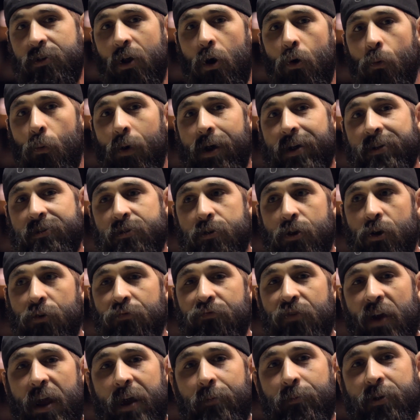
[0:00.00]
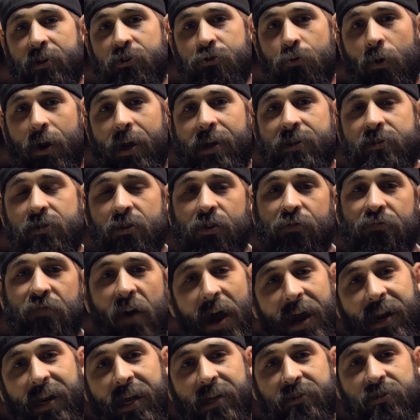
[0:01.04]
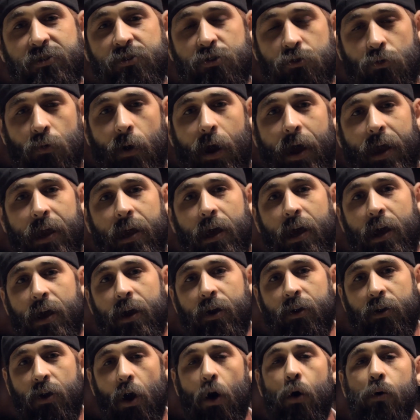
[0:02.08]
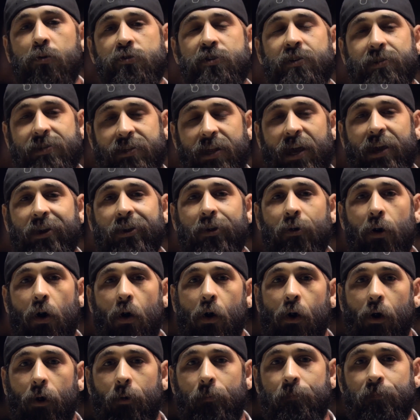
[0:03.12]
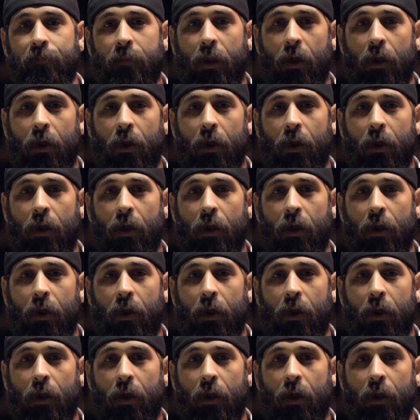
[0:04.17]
don't wait till your family's raised and the finances are right, go just like you are.